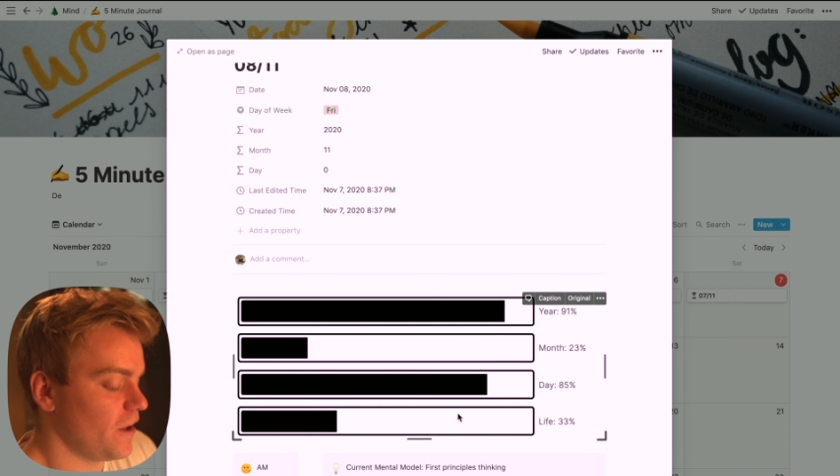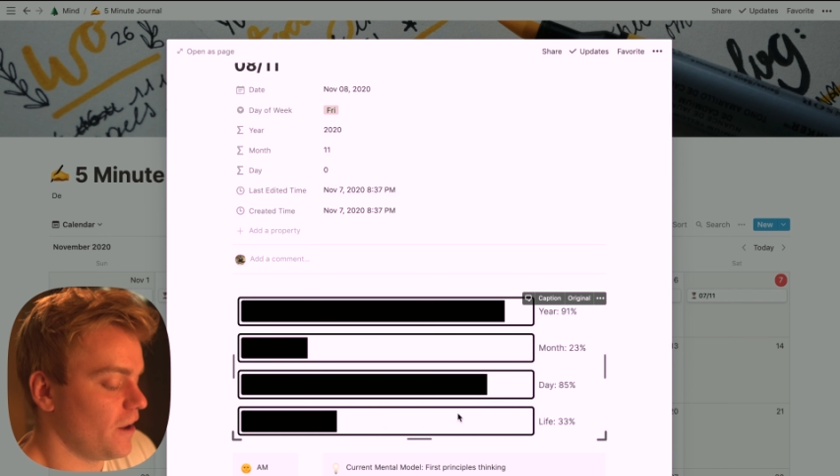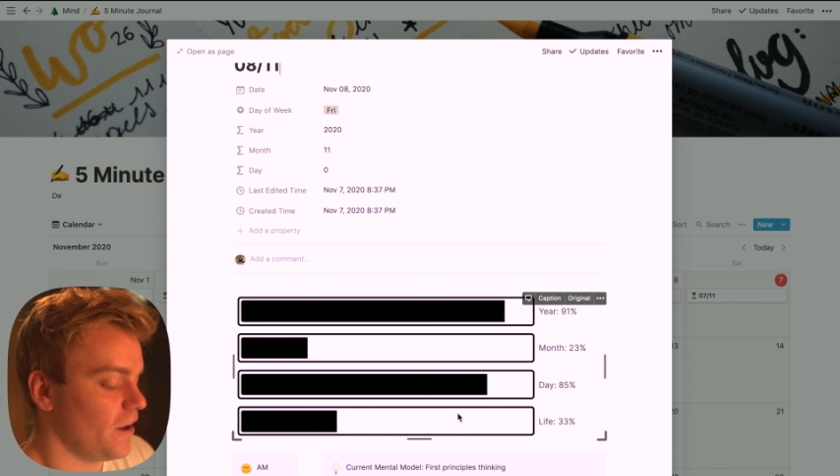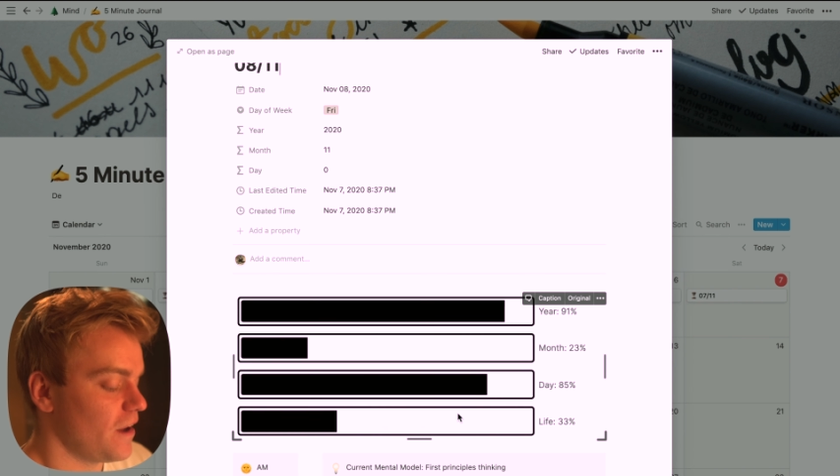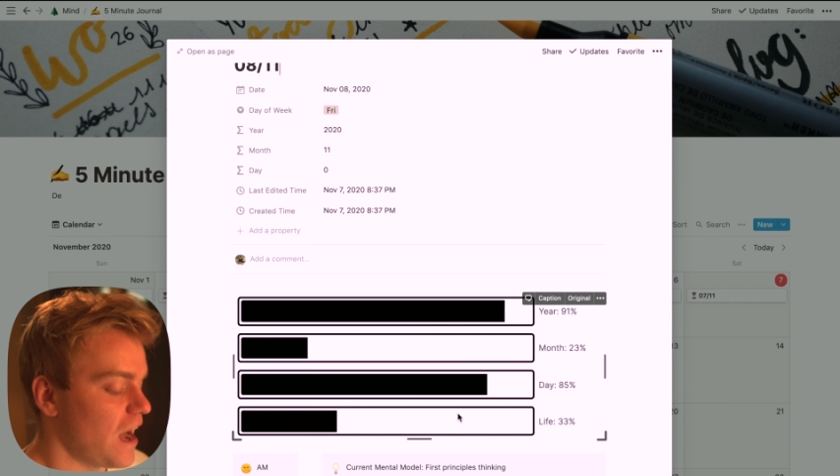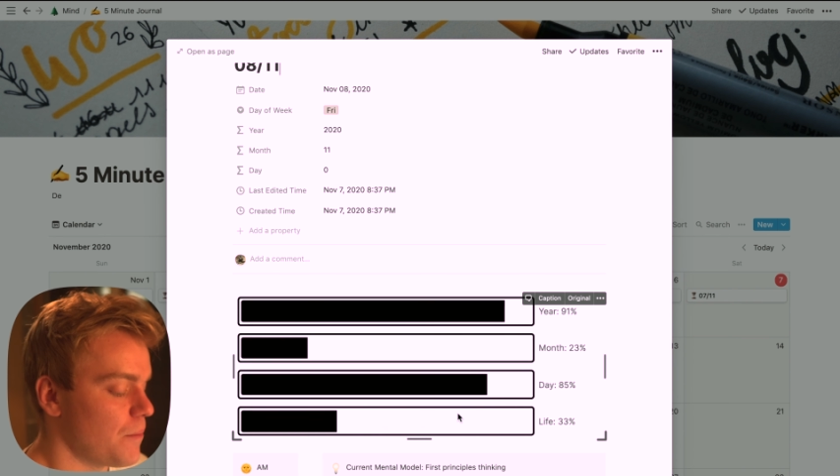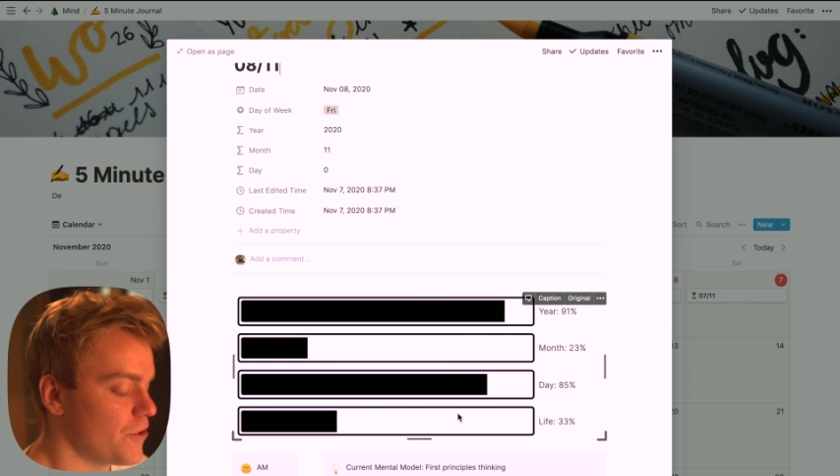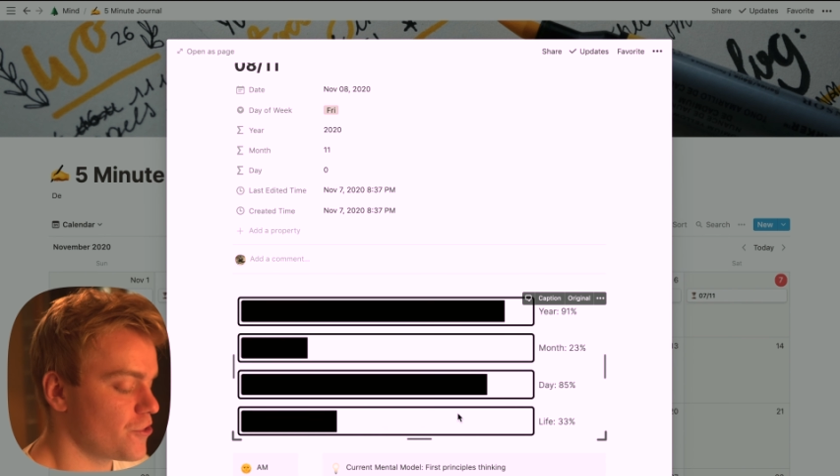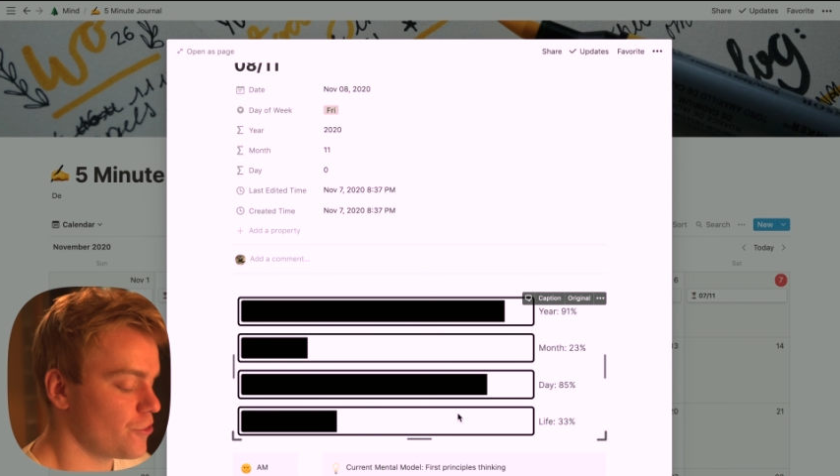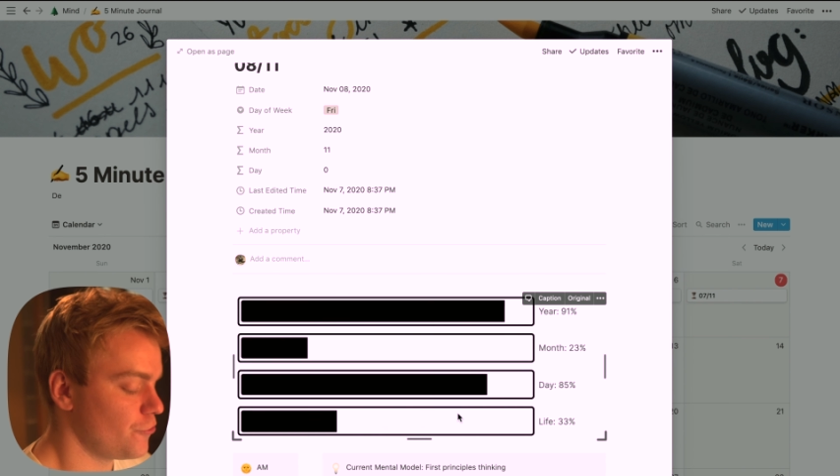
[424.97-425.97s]
how
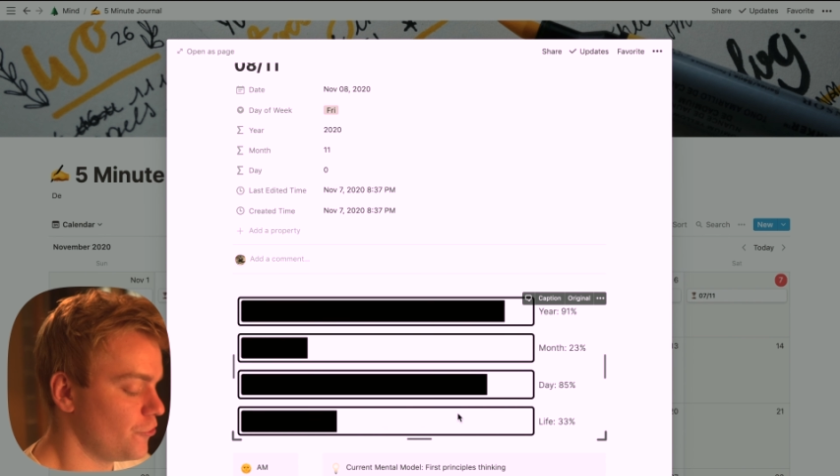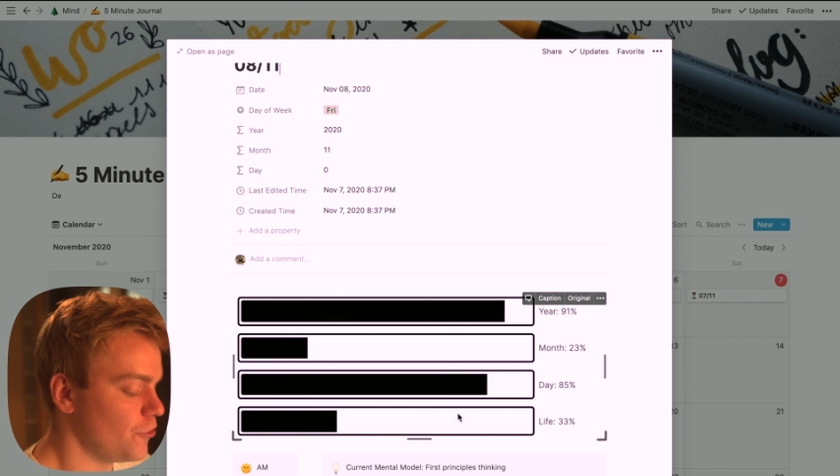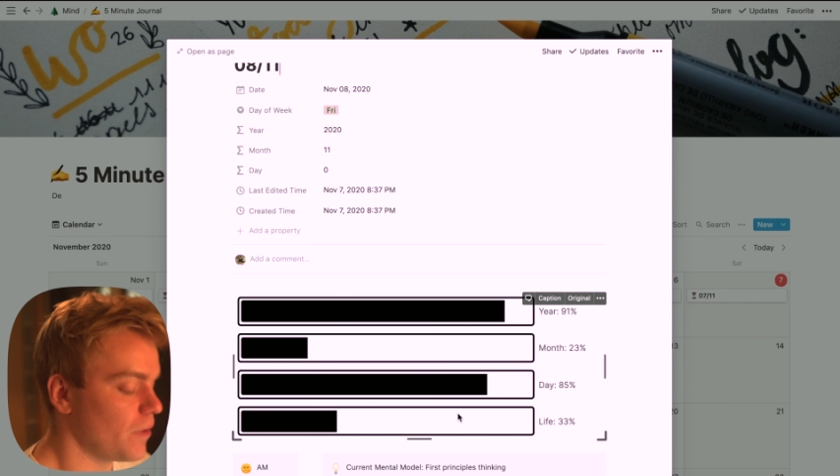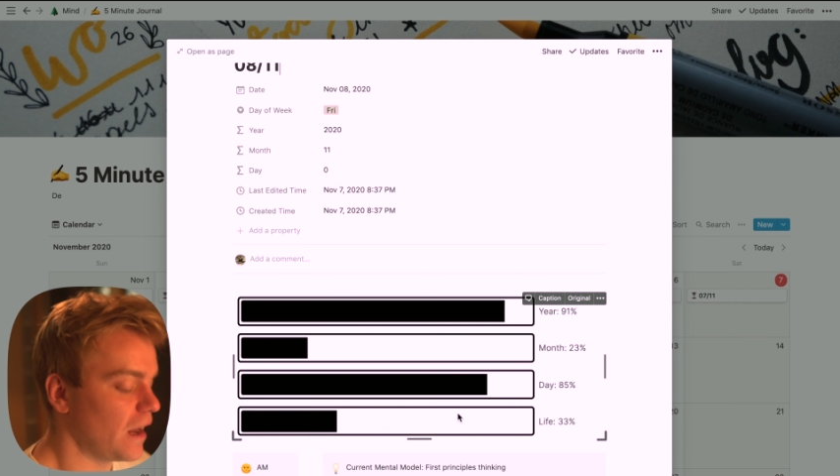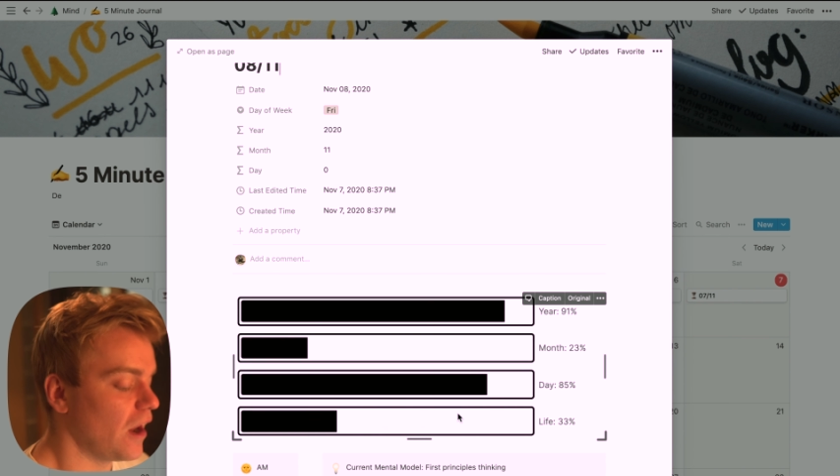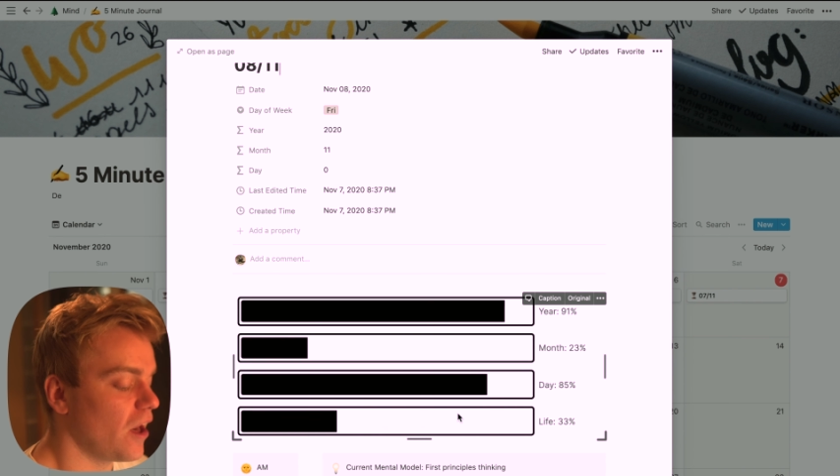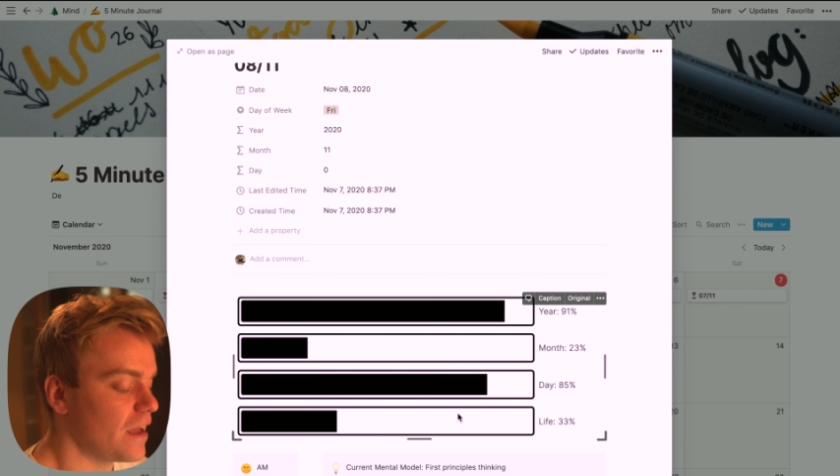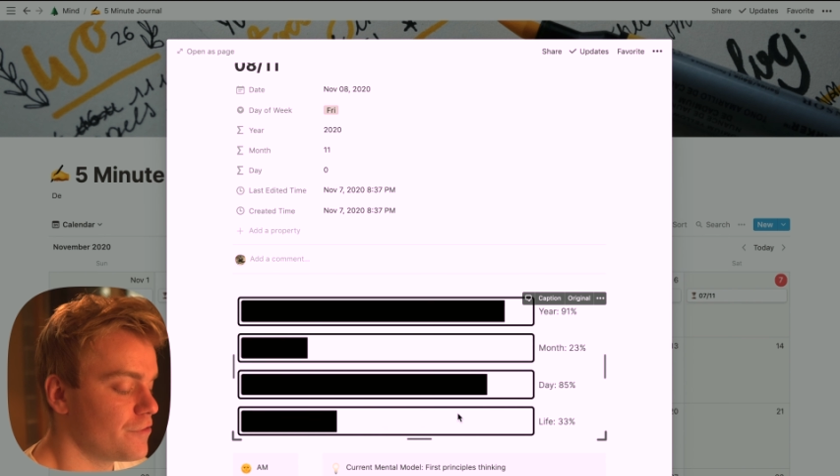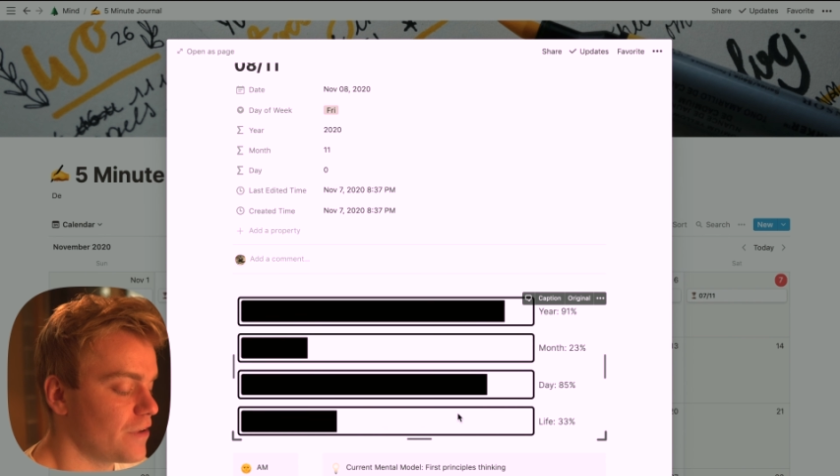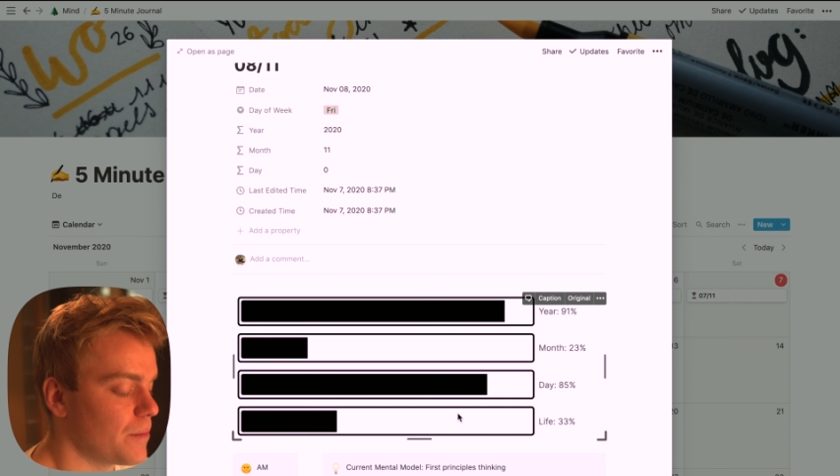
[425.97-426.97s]
much through my
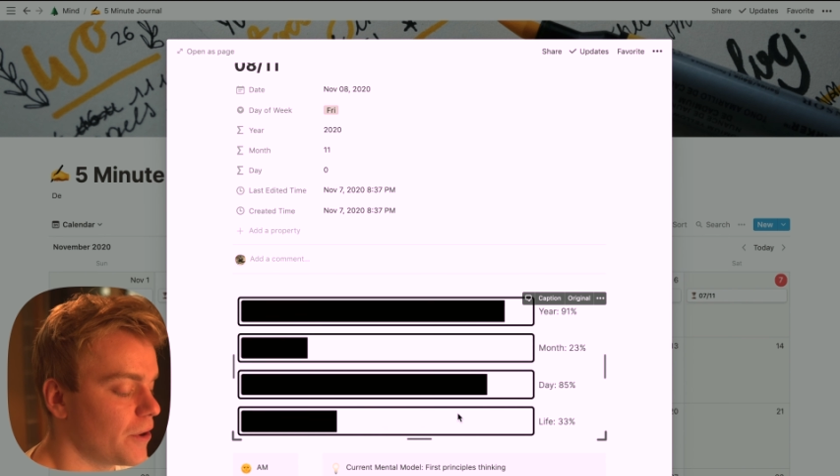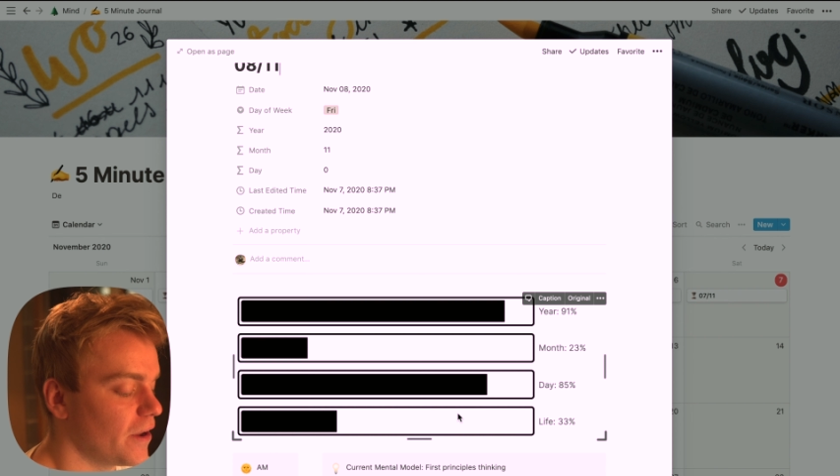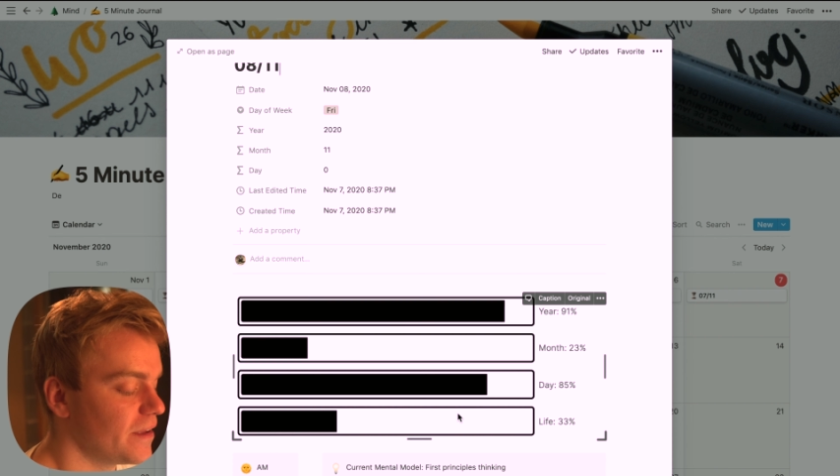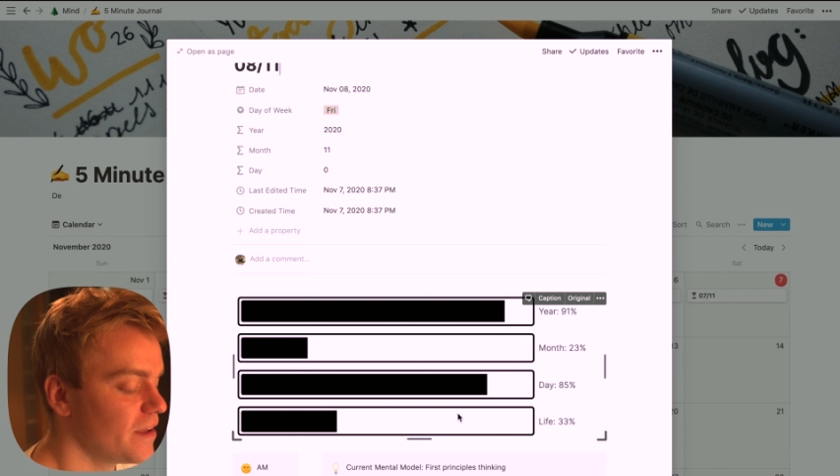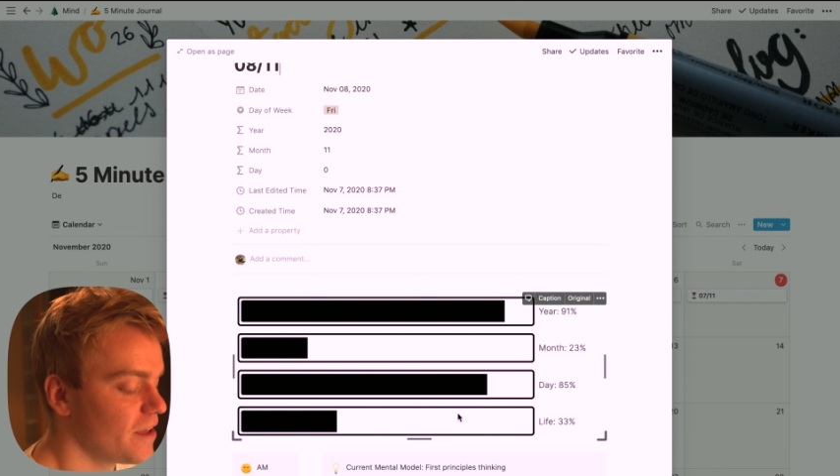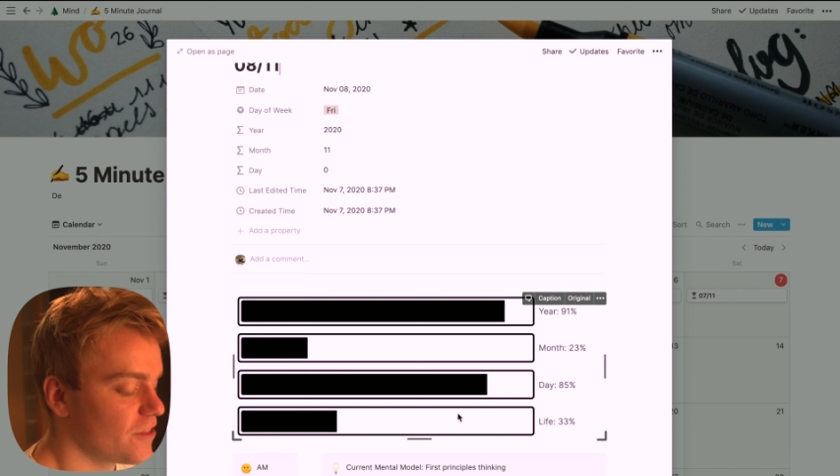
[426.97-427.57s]
life am I?